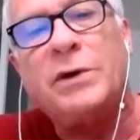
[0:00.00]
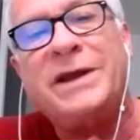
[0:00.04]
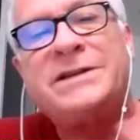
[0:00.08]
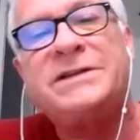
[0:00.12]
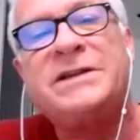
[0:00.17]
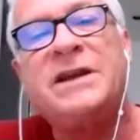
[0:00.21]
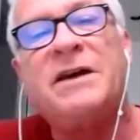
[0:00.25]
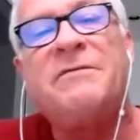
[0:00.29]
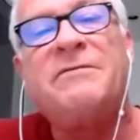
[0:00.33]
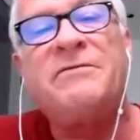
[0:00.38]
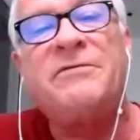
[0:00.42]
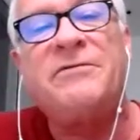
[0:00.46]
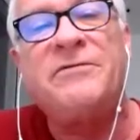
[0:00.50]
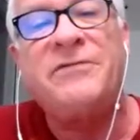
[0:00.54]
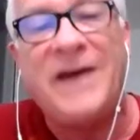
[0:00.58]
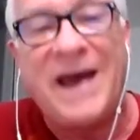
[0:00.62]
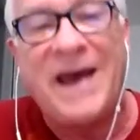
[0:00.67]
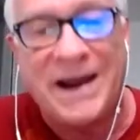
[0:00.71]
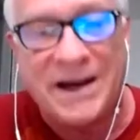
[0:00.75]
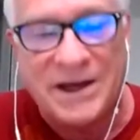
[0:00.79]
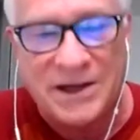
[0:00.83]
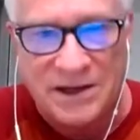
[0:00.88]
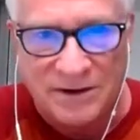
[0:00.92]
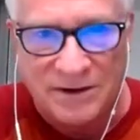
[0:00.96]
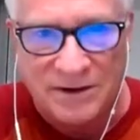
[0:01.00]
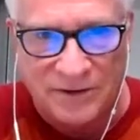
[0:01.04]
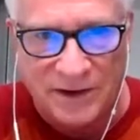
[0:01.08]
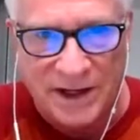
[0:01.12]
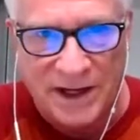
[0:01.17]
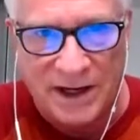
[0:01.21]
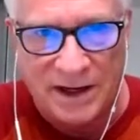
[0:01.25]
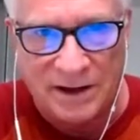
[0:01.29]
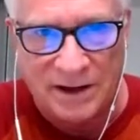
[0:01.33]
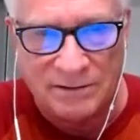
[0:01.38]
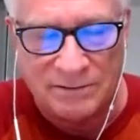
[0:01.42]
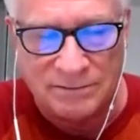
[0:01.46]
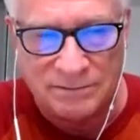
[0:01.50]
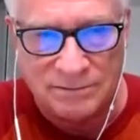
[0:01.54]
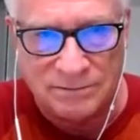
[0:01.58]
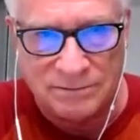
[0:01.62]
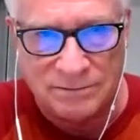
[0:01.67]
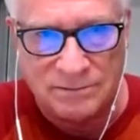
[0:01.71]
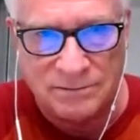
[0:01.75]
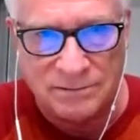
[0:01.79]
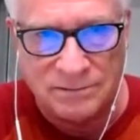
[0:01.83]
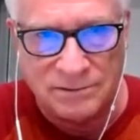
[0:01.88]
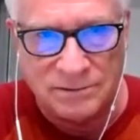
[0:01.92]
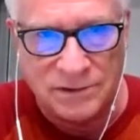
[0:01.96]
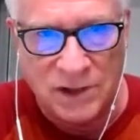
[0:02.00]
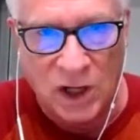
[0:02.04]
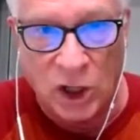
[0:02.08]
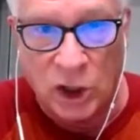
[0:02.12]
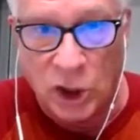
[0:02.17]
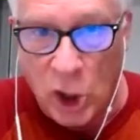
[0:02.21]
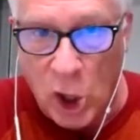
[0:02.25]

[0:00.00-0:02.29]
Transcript: it's effectively a